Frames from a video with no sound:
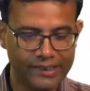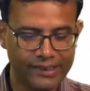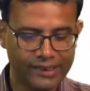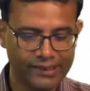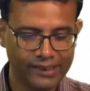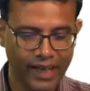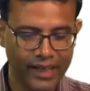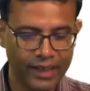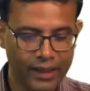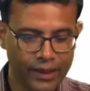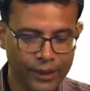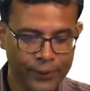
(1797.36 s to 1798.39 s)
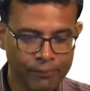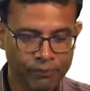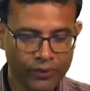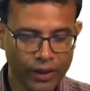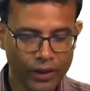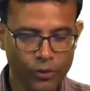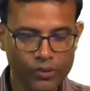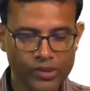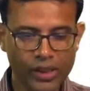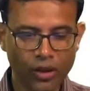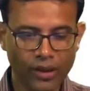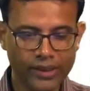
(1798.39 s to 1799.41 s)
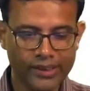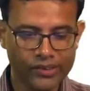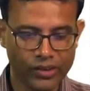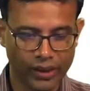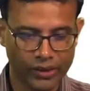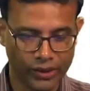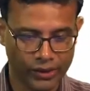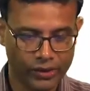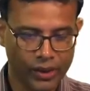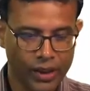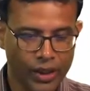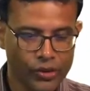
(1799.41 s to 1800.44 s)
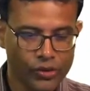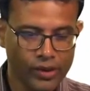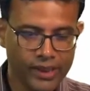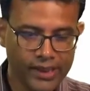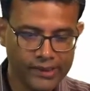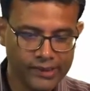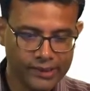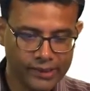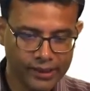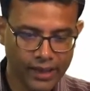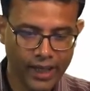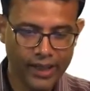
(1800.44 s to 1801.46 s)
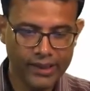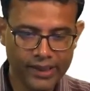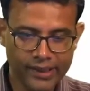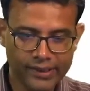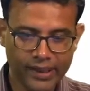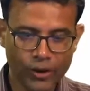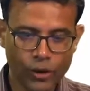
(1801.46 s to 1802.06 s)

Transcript: in the sky, you see all these structures. So, this and these are